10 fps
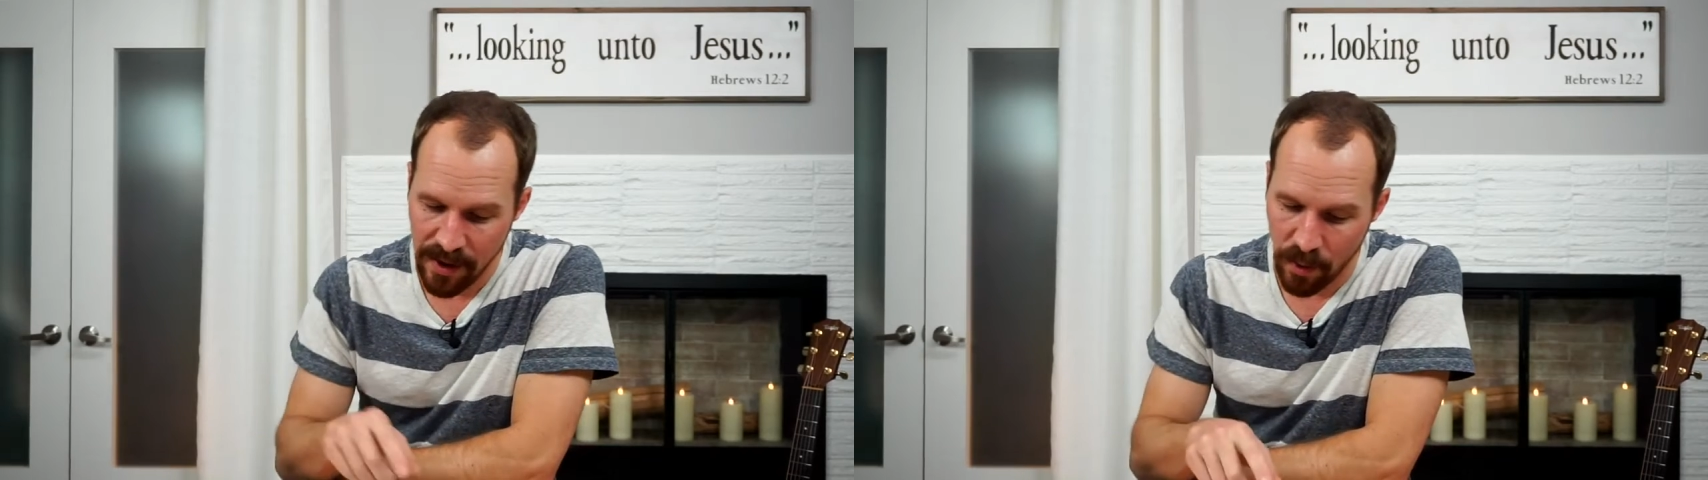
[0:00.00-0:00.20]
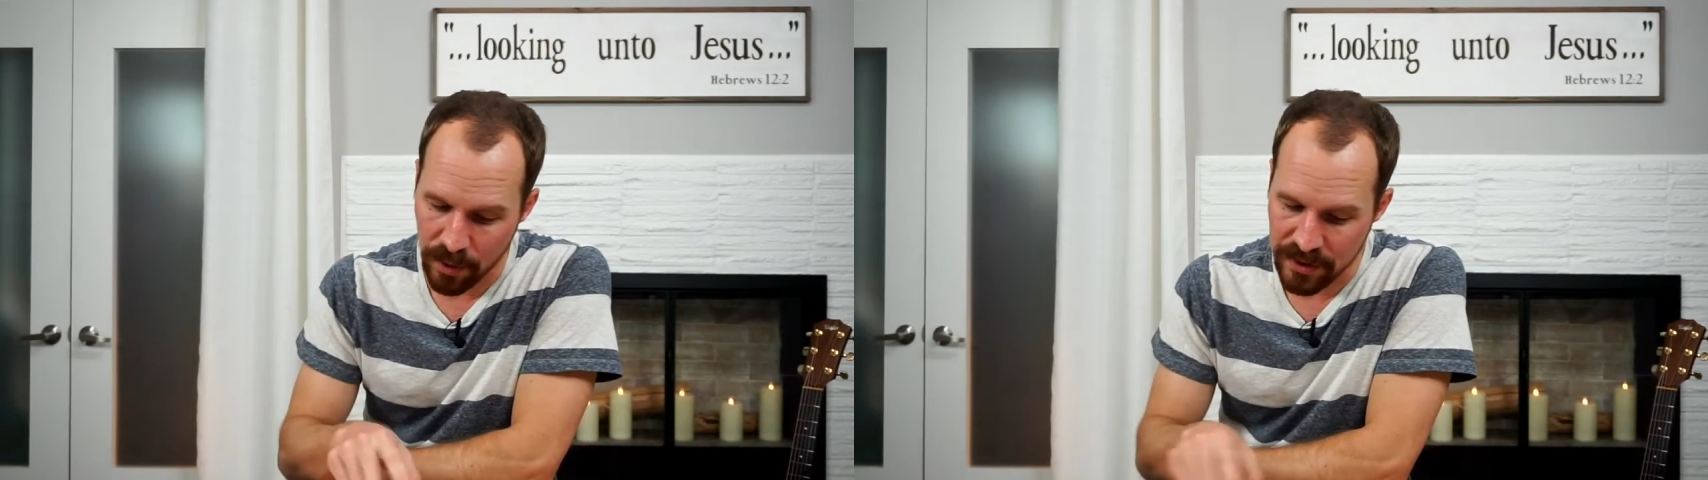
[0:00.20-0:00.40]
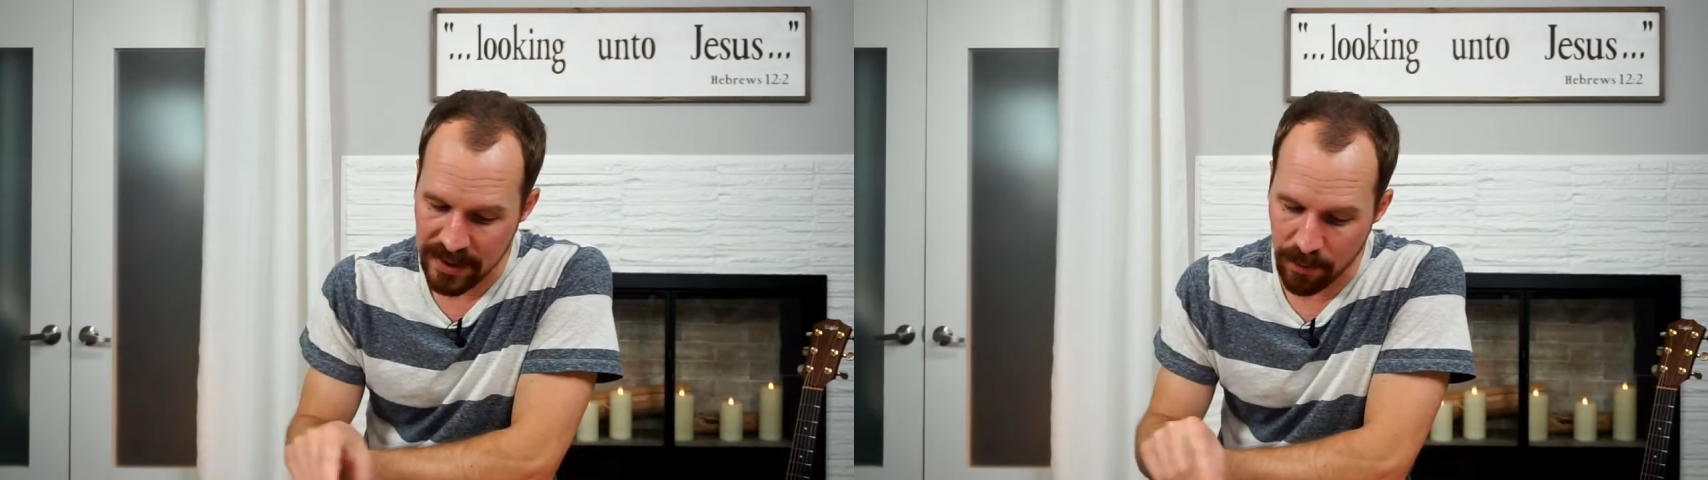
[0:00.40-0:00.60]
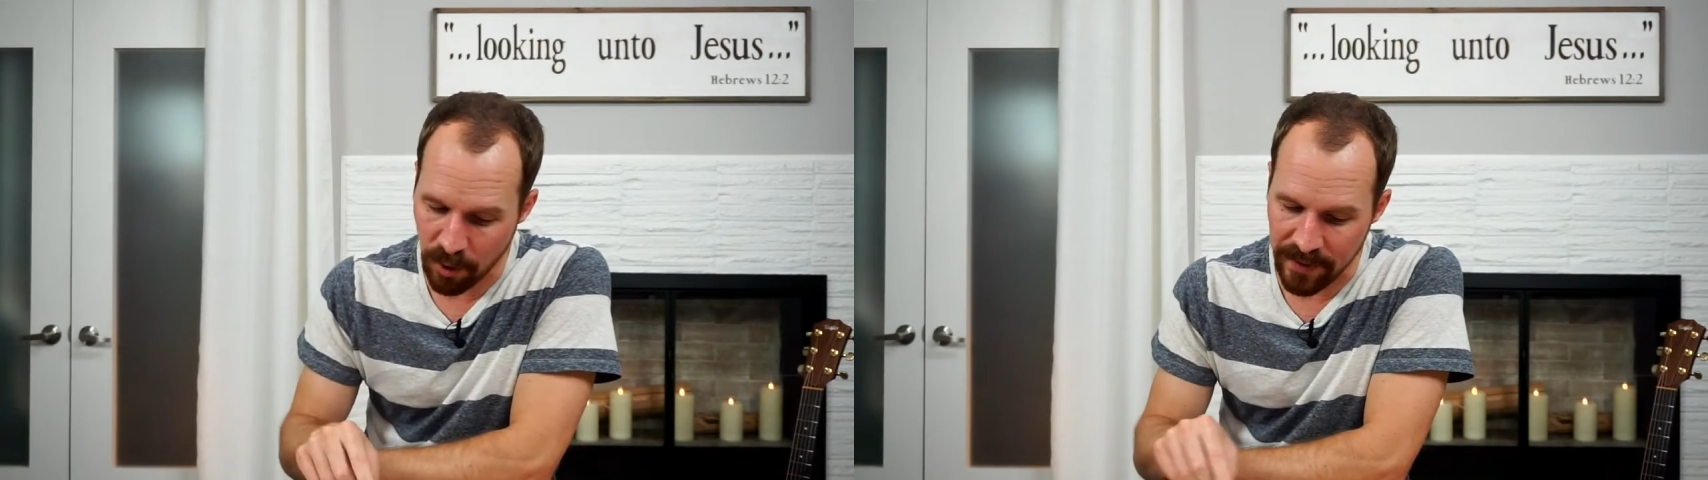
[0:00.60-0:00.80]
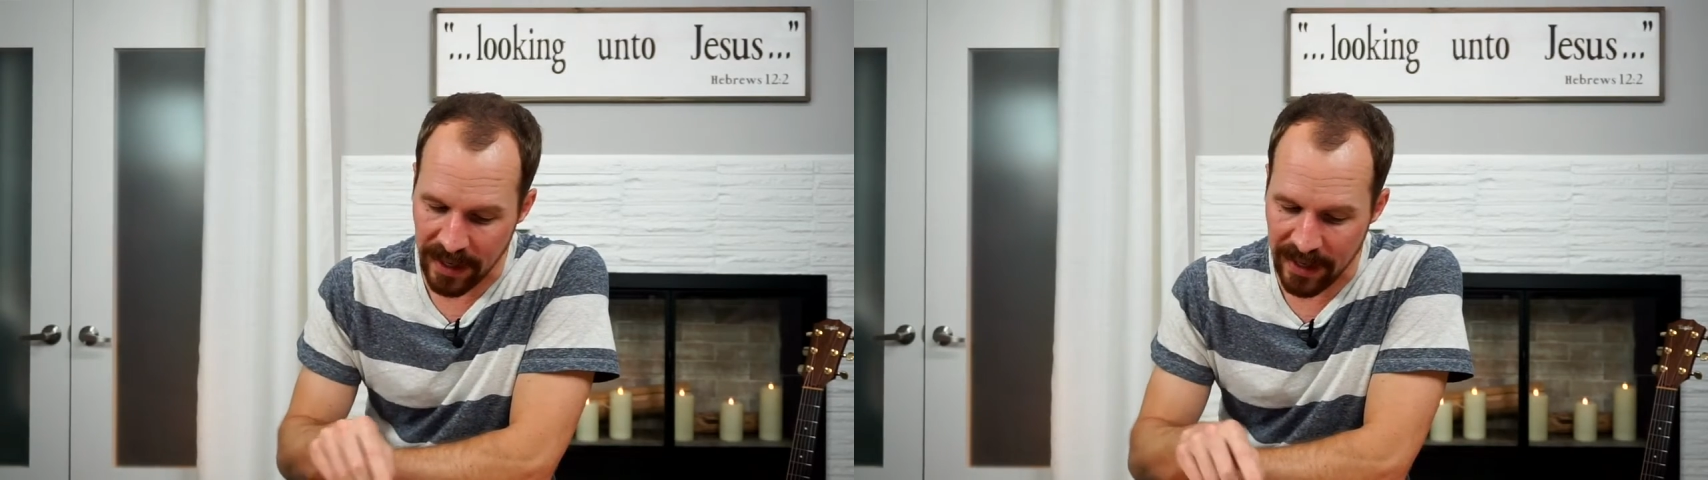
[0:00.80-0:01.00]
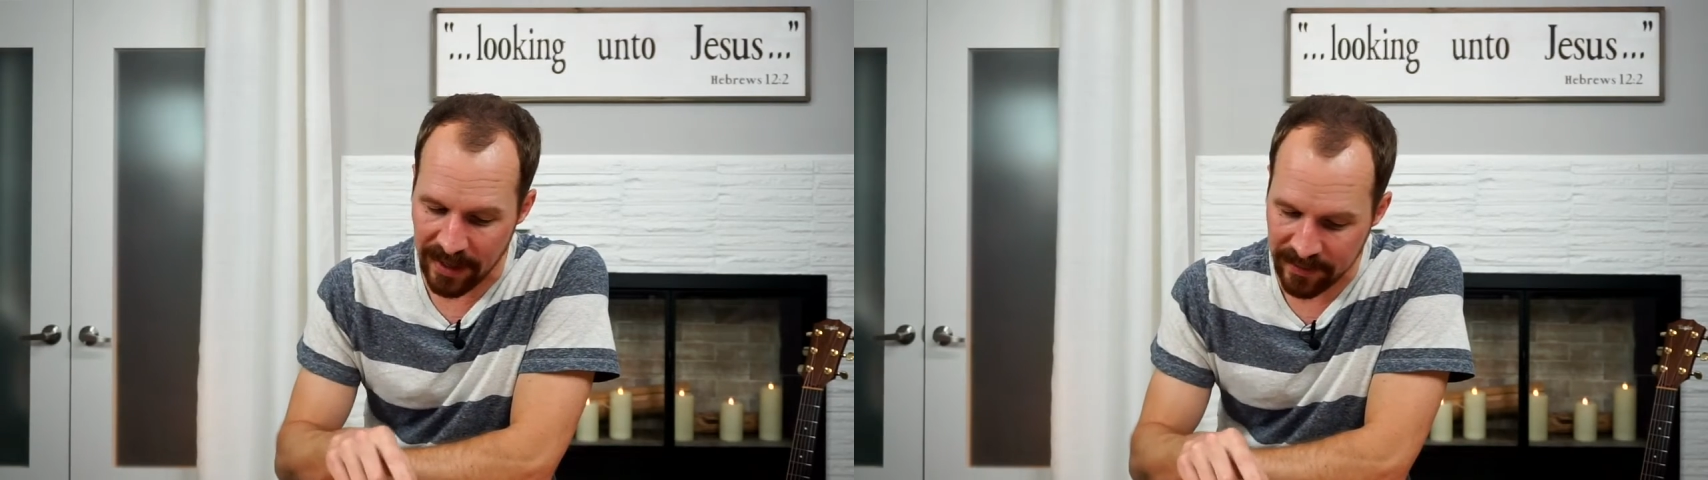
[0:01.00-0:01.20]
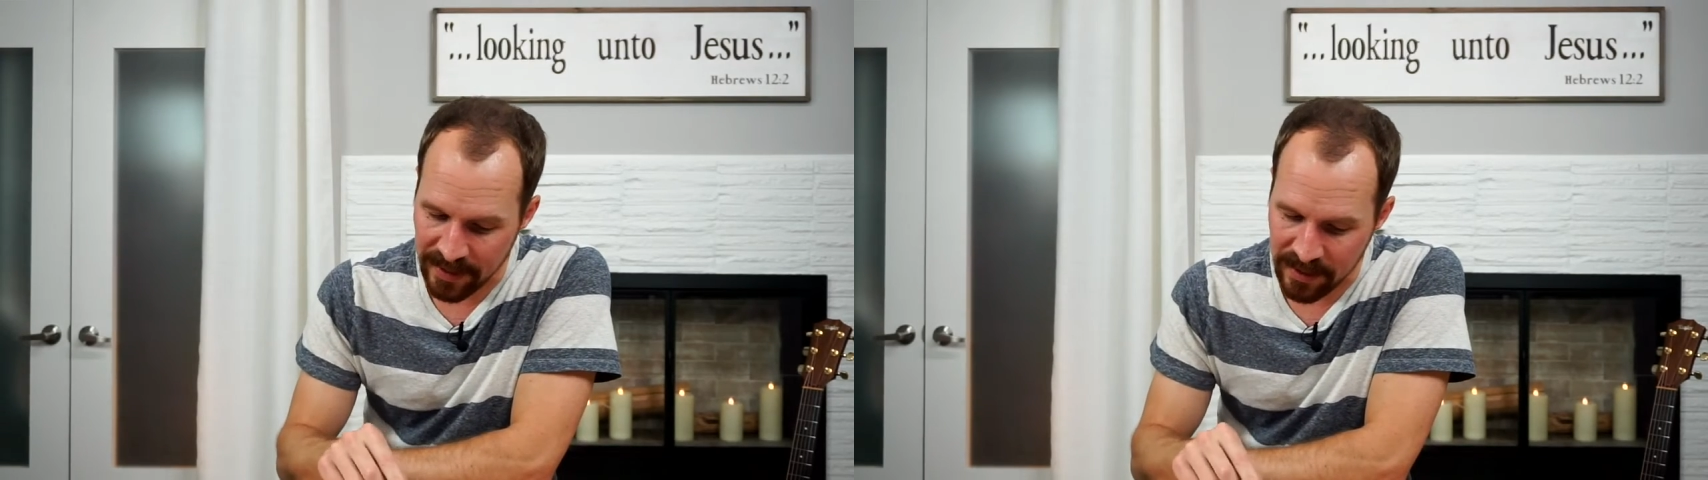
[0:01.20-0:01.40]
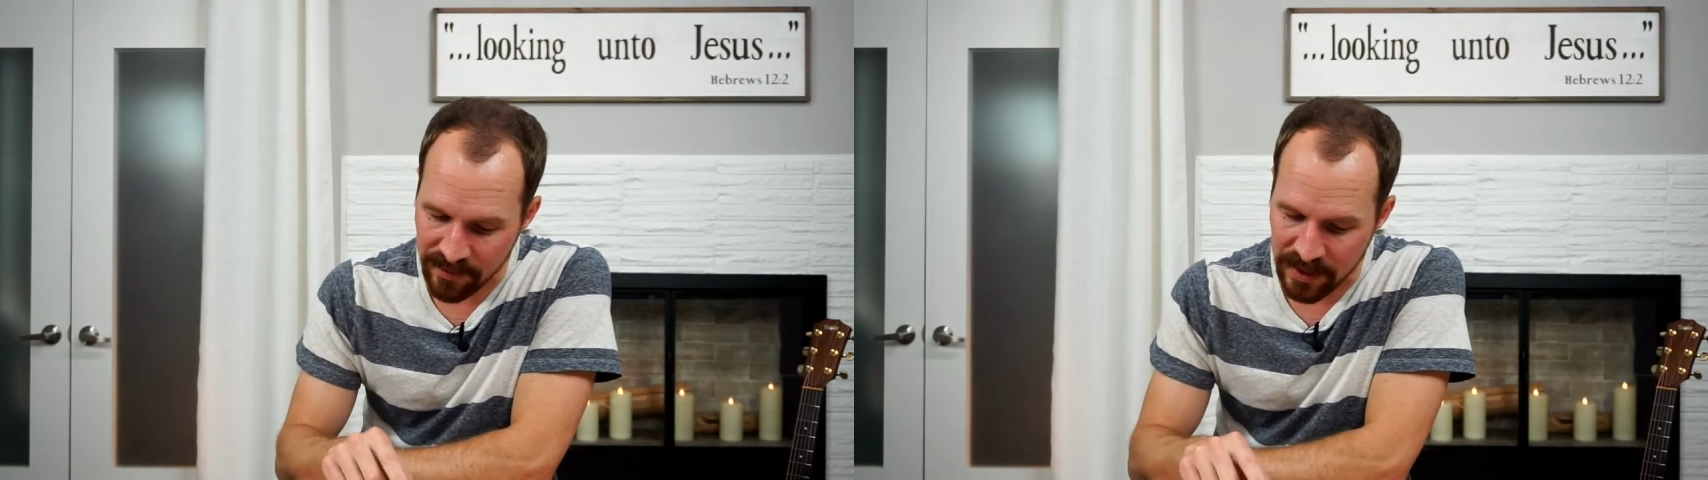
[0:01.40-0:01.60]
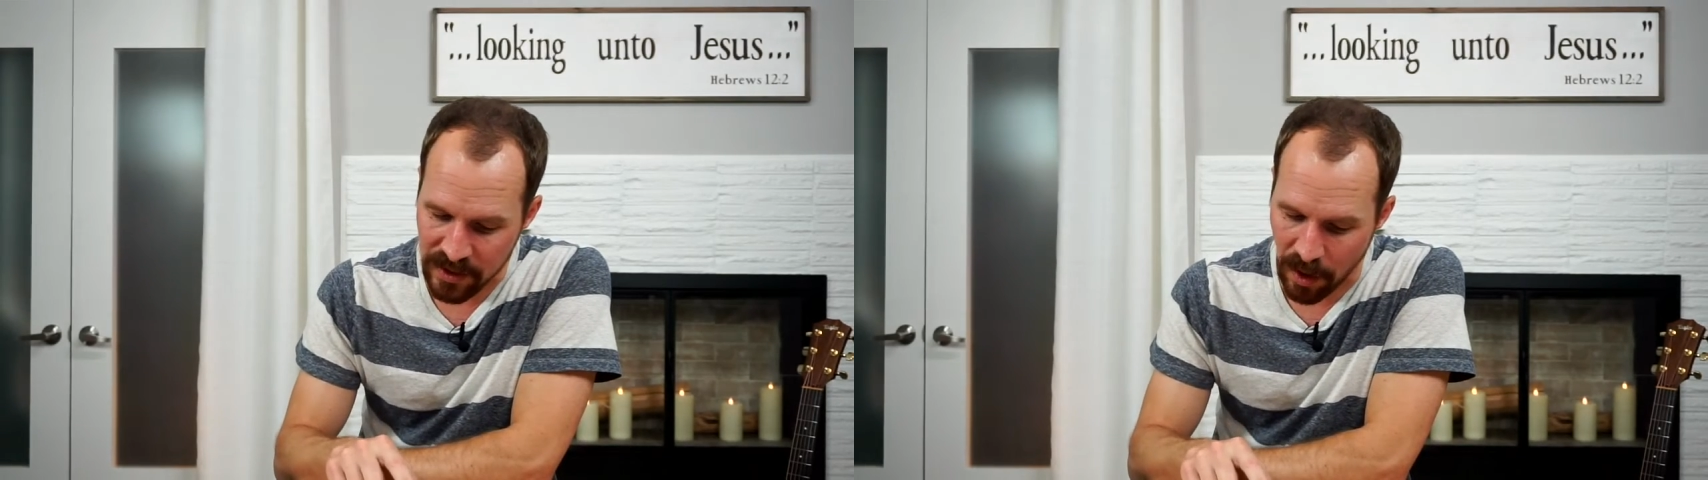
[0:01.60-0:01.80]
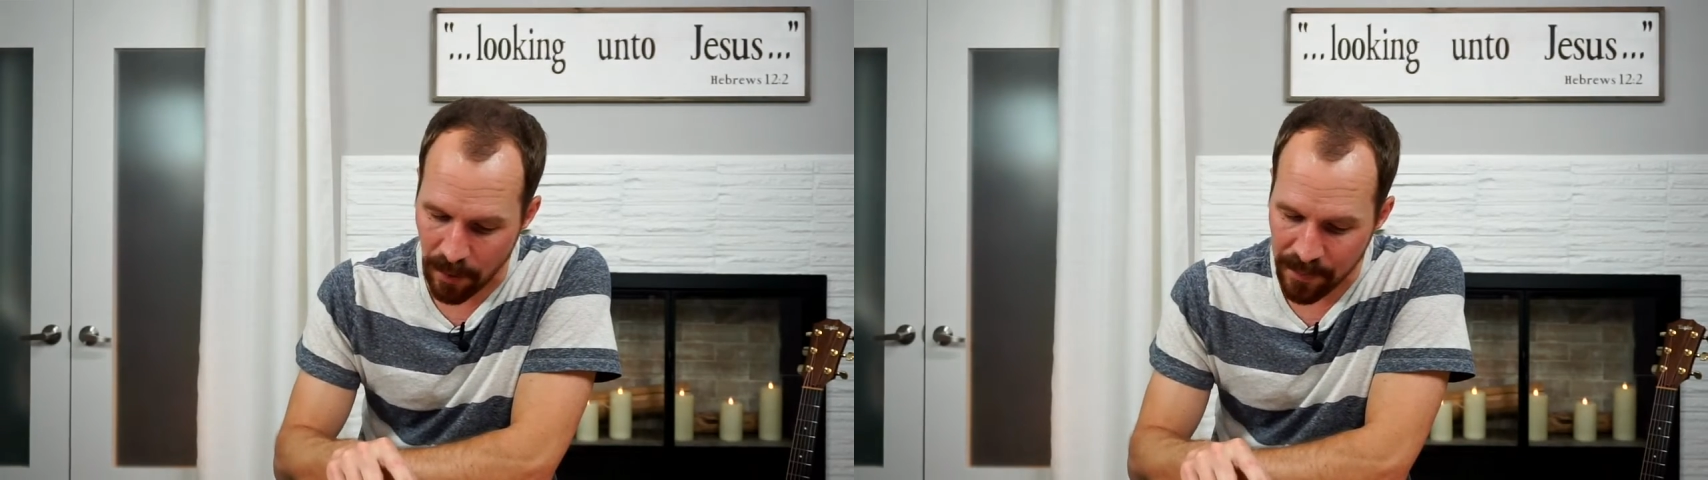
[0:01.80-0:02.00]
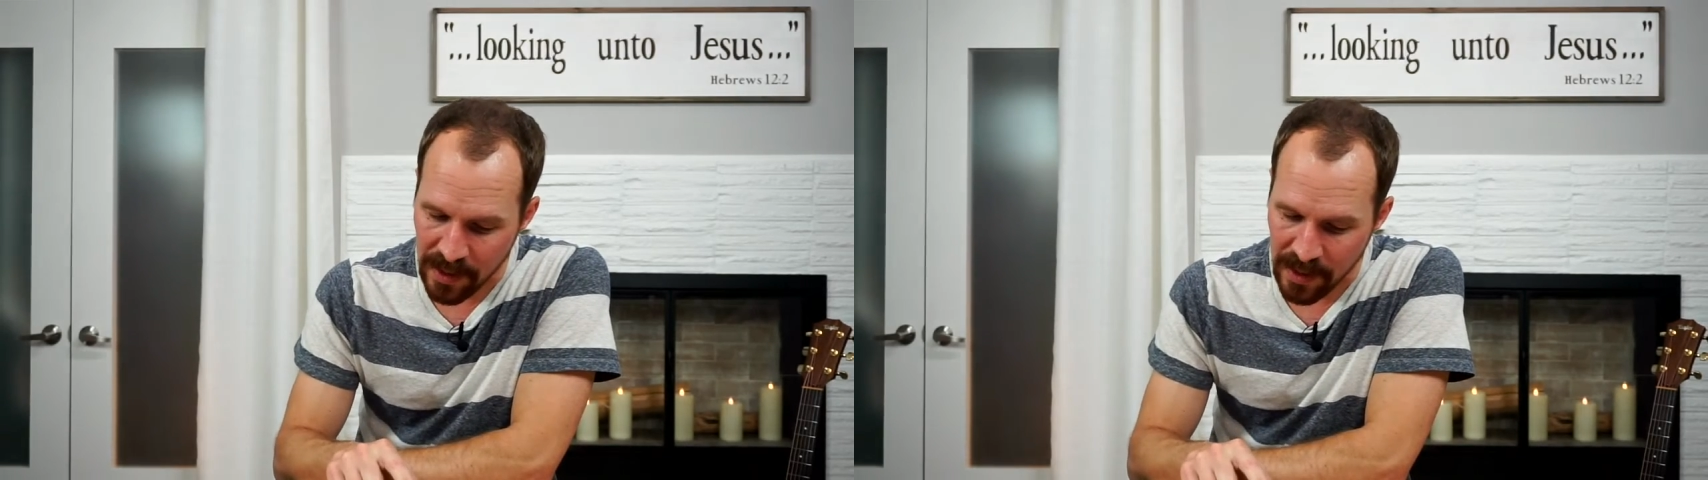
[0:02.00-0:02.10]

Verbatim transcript: We'll see more of that at the end of this psalm.